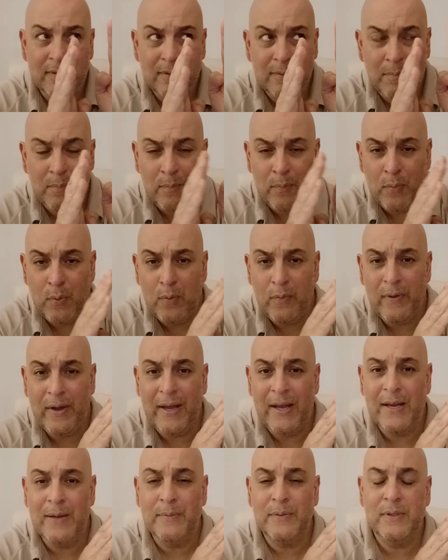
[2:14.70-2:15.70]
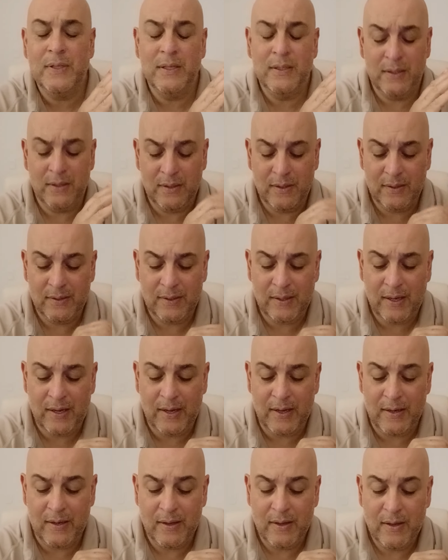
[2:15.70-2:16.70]
move AMC to the
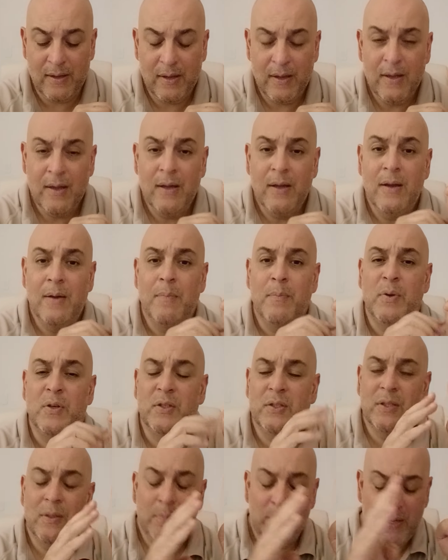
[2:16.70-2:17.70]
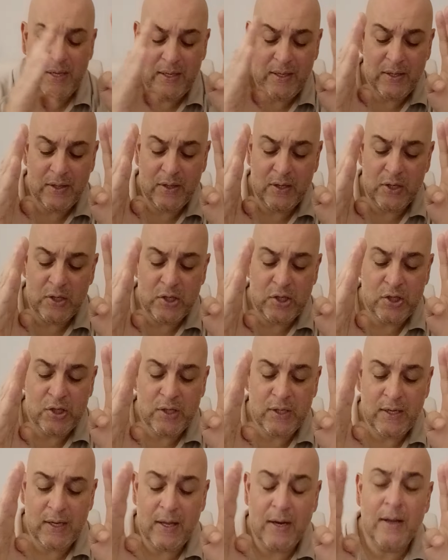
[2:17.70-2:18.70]
side, but subpoena the
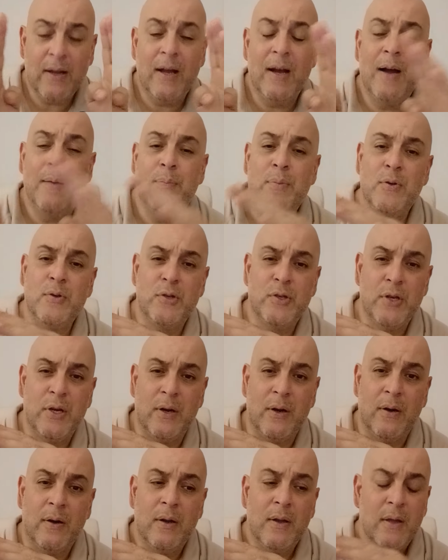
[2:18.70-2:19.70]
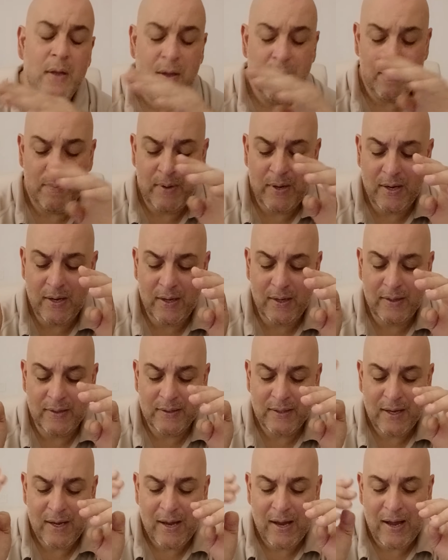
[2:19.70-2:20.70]
shit out of CompuShare.
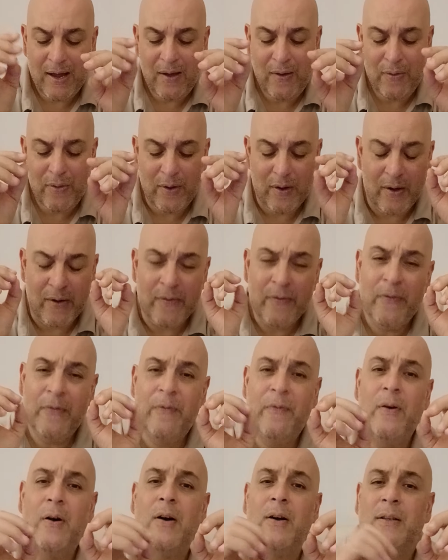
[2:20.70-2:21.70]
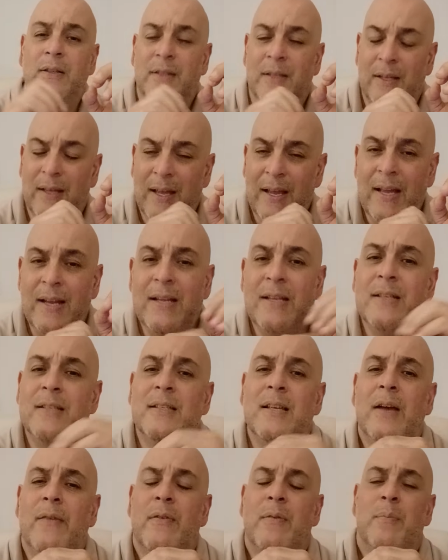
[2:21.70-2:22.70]
Because how the fuck did
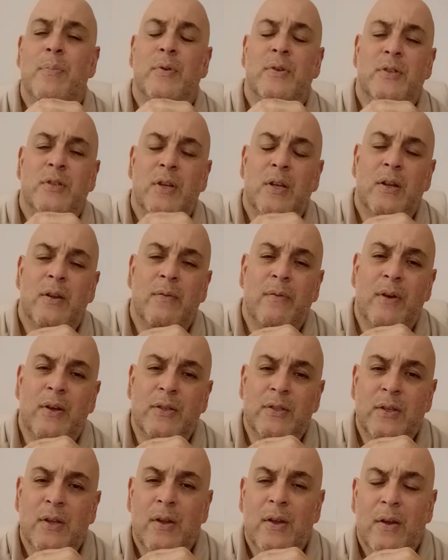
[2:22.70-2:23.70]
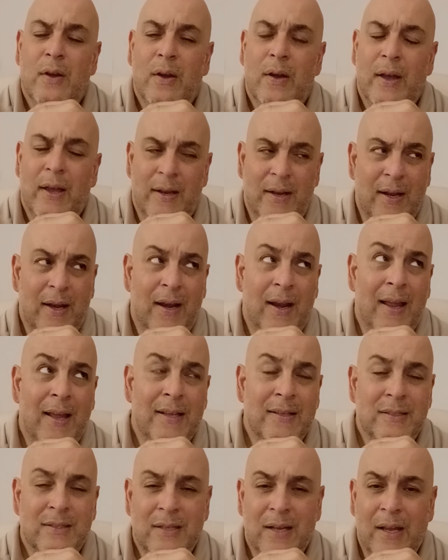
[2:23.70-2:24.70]
87% of us in a
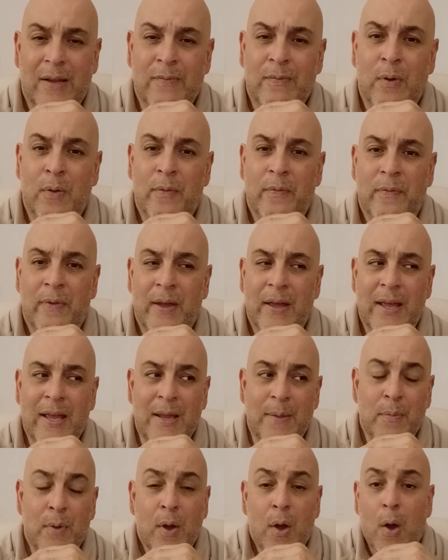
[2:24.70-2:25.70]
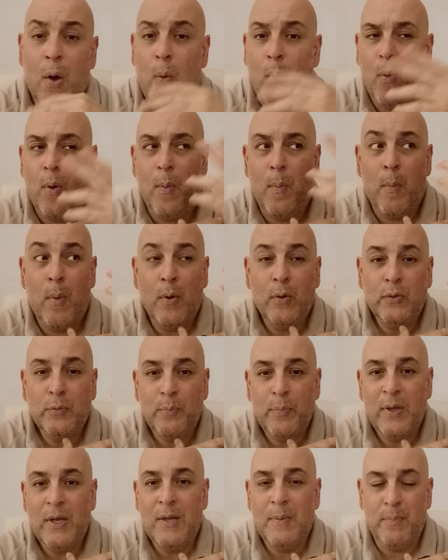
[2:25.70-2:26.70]
landslide vote for ape when
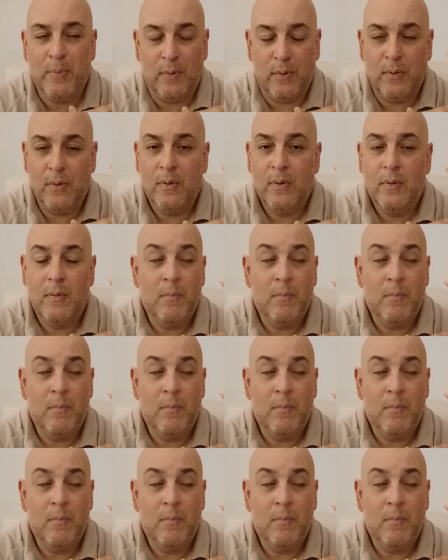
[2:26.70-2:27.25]
most people